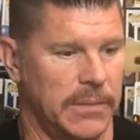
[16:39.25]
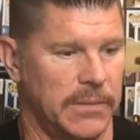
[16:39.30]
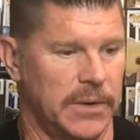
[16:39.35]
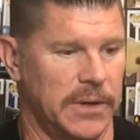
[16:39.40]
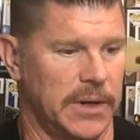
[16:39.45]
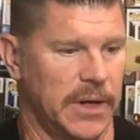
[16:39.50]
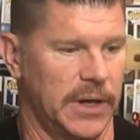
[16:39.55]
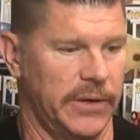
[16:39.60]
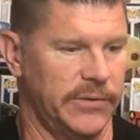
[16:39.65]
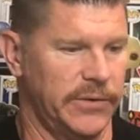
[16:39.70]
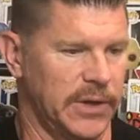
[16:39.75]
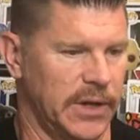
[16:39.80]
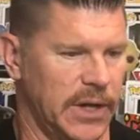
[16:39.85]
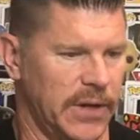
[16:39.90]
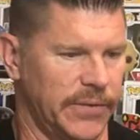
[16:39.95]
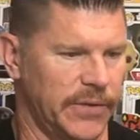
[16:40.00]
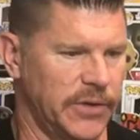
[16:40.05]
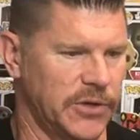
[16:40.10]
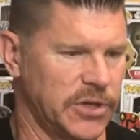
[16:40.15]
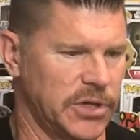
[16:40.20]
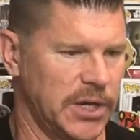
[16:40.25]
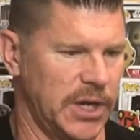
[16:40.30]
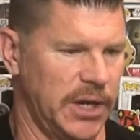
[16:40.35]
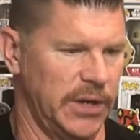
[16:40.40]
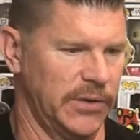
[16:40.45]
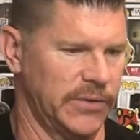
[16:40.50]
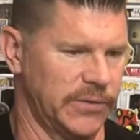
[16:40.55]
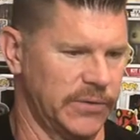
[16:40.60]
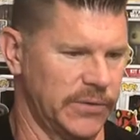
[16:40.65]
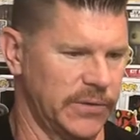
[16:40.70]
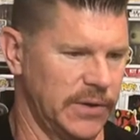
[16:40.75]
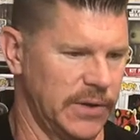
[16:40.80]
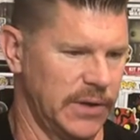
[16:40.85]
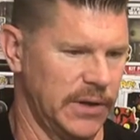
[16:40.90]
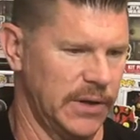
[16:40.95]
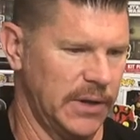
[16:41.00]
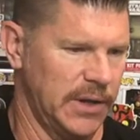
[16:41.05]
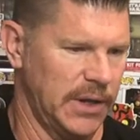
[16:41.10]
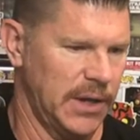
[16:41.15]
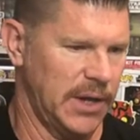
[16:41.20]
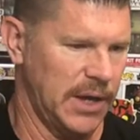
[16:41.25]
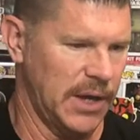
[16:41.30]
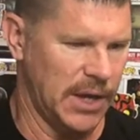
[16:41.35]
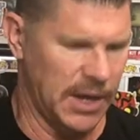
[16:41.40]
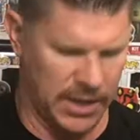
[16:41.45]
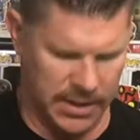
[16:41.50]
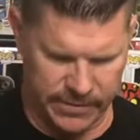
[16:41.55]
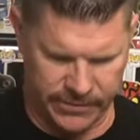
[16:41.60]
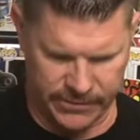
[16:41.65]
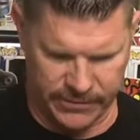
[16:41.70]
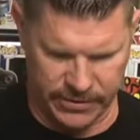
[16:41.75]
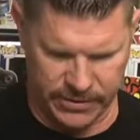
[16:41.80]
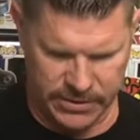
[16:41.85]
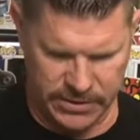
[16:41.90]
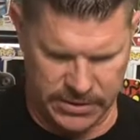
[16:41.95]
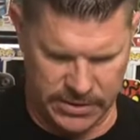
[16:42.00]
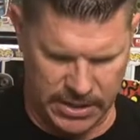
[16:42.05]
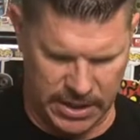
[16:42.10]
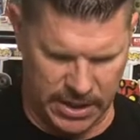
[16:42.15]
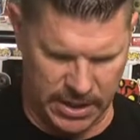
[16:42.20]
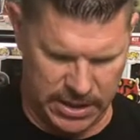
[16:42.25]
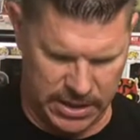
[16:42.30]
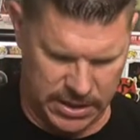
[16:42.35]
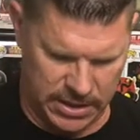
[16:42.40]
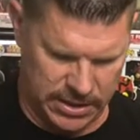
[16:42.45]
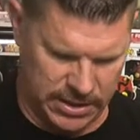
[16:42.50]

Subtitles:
Be nice to get the Chase for Snake